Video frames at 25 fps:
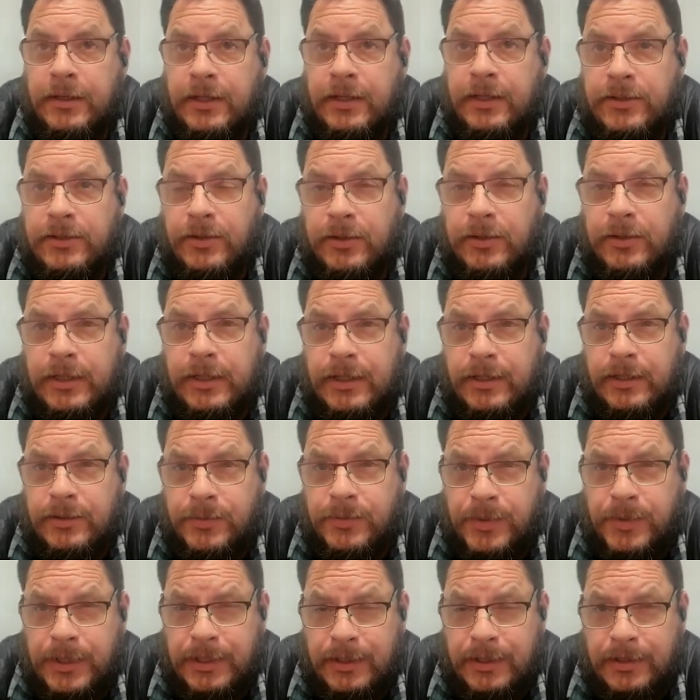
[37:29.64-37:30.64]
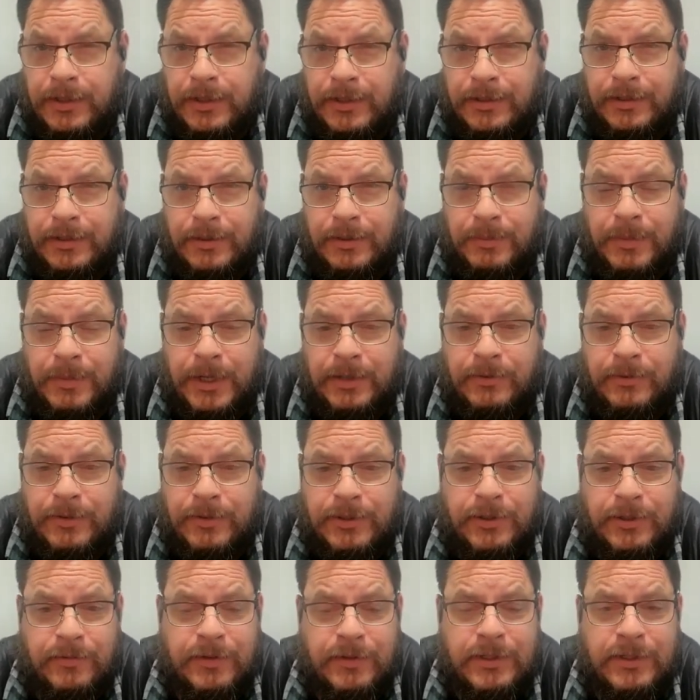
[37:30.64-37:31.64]
And certainly that's one of the things that
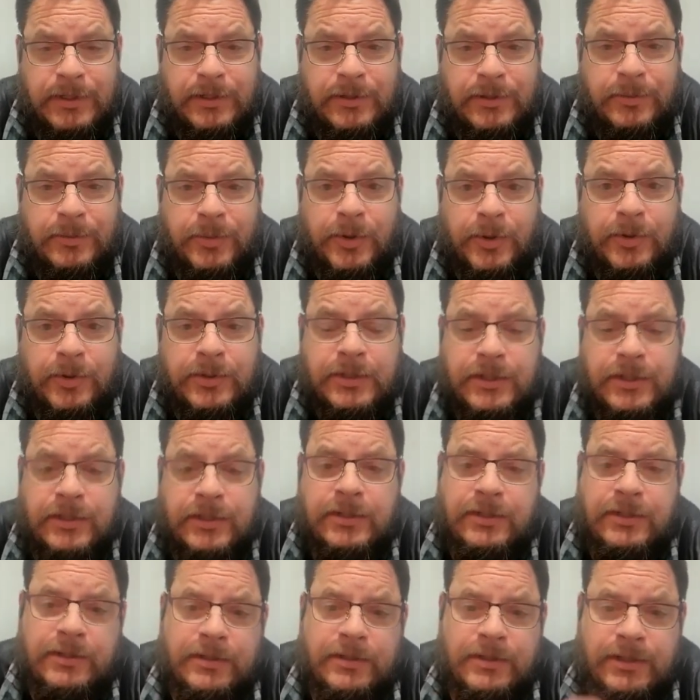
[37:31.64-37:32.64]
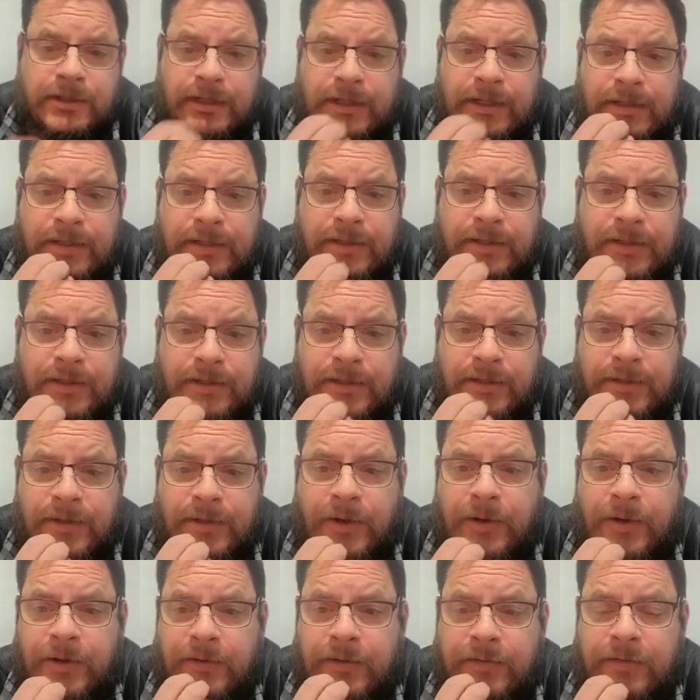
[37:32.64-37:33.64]
microservices approaches seeks to
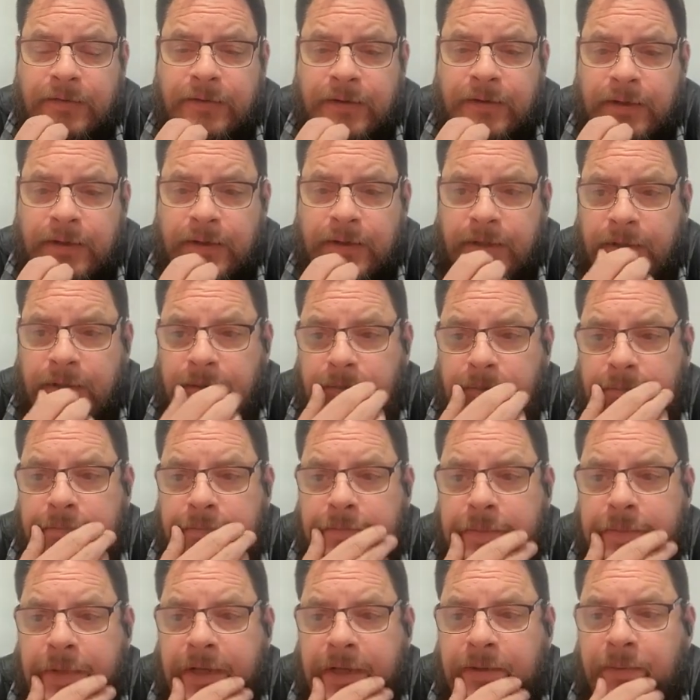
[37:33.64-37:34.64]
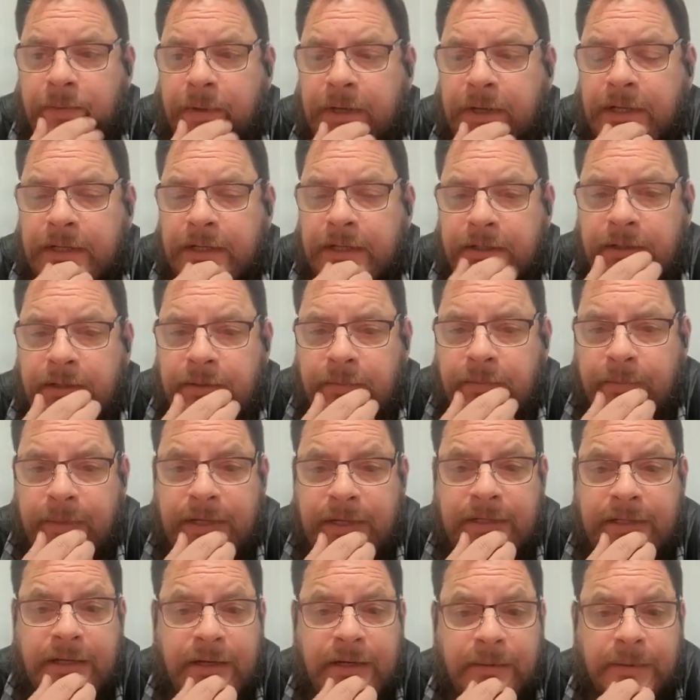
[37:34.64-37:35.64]
solve, as well as
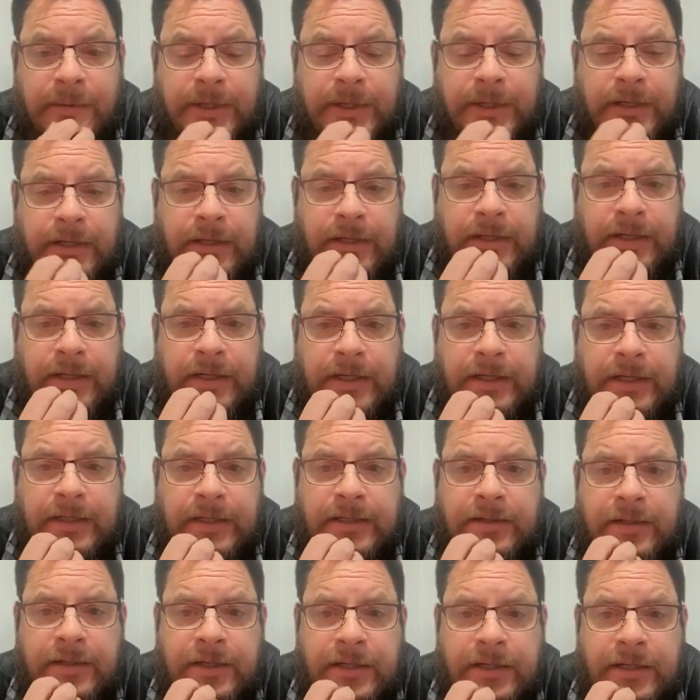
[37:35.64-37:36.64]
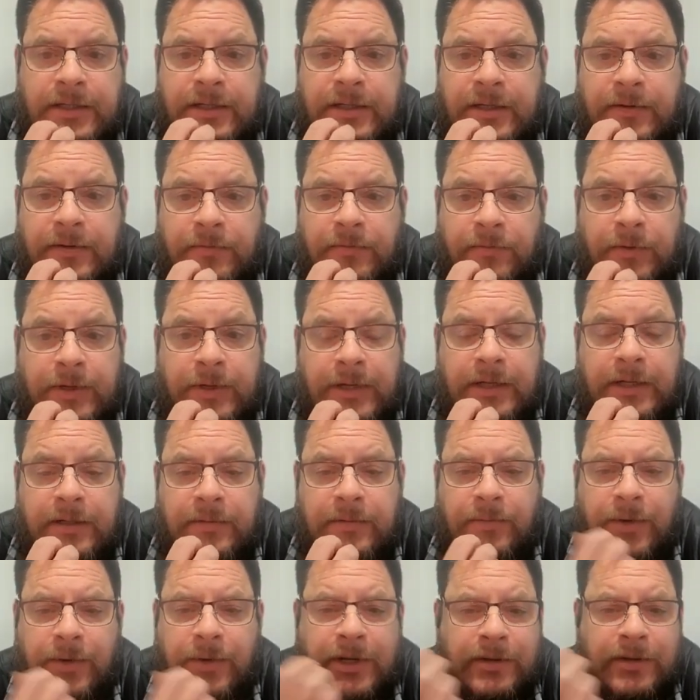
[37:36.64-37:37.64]
maintainability and easy
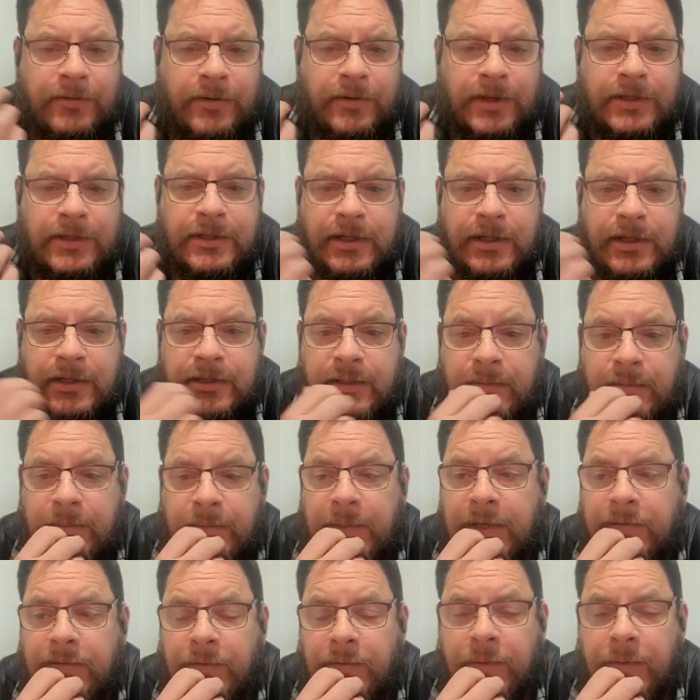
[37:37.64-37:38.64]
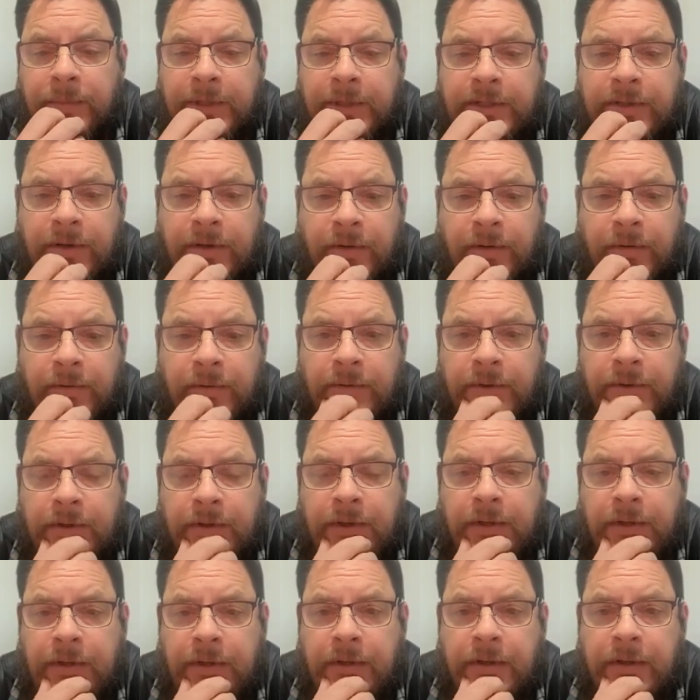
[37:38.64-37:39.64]
read. One of the things that made Ruby so
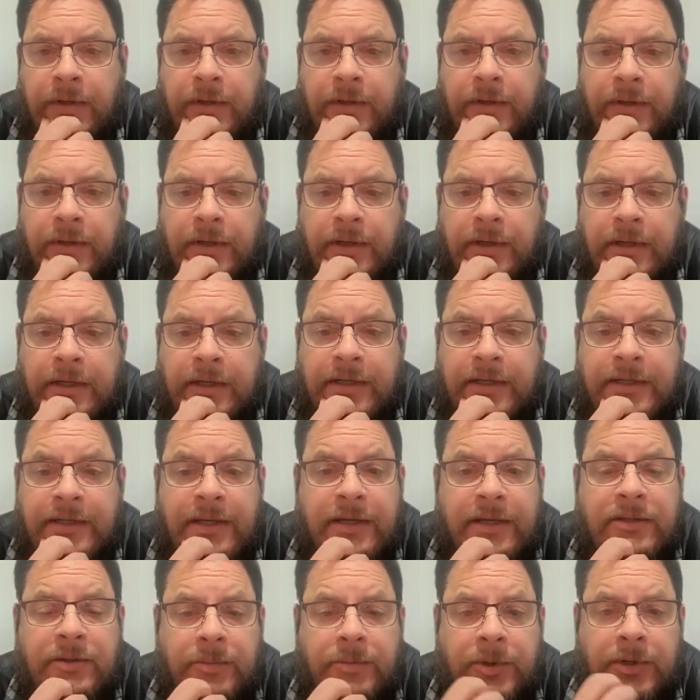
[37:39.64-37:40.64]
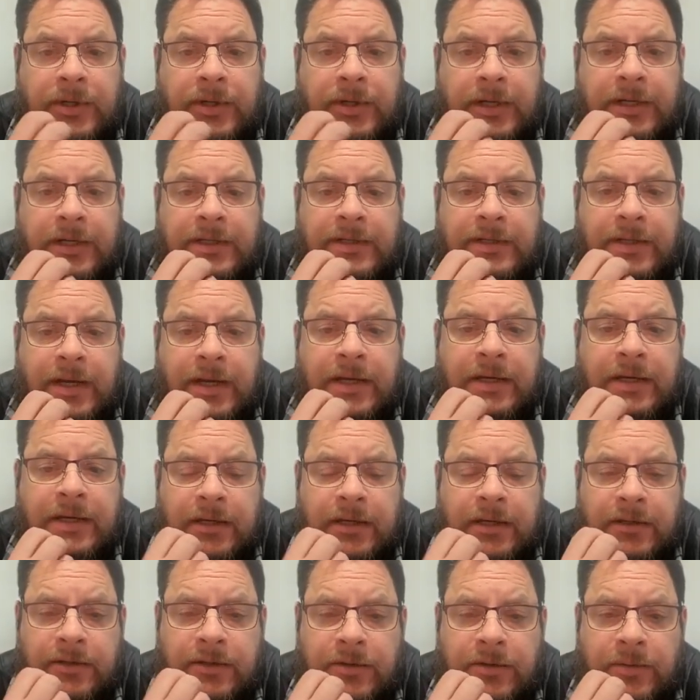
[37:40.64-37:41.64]
accessible and
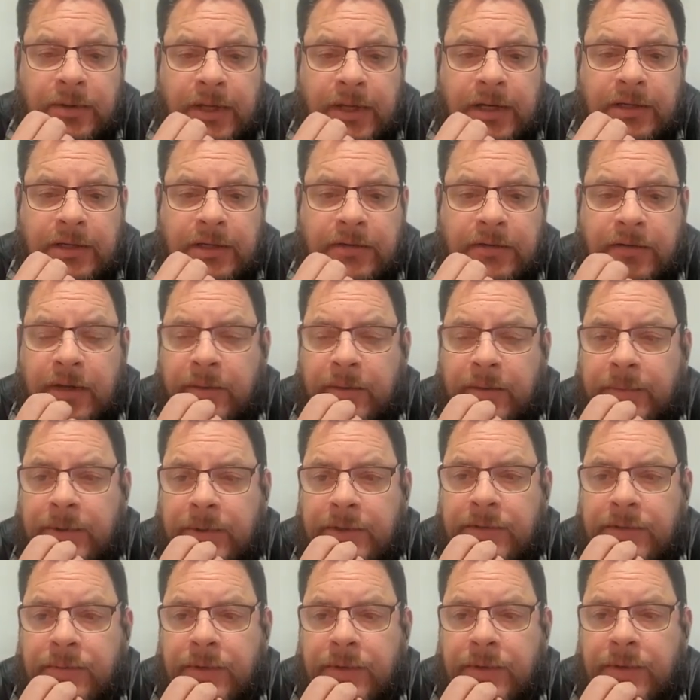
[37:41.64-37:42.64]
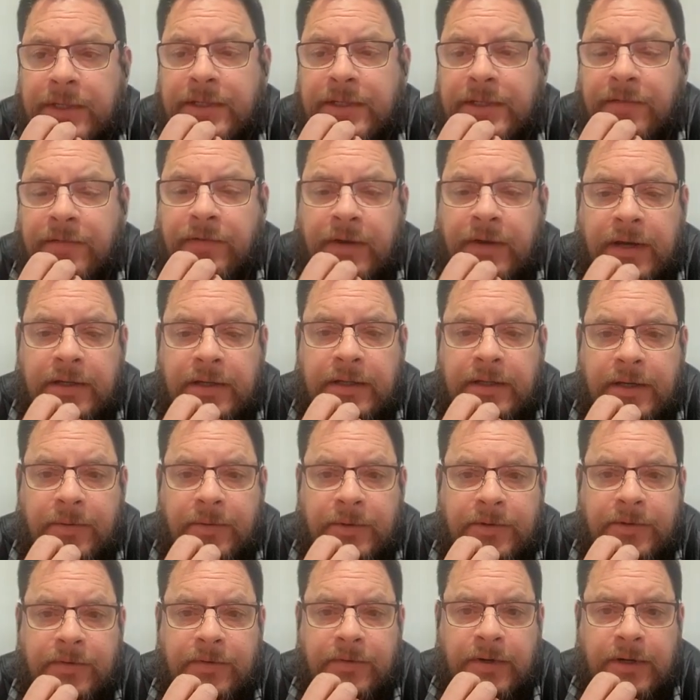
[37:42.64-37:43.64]
exciting to a lot of developers was the fact that it
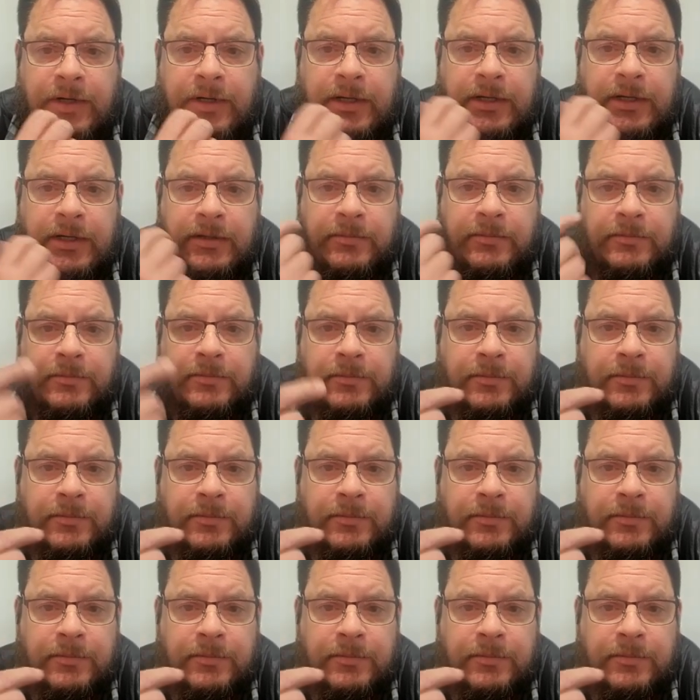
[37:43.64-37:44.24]
was very,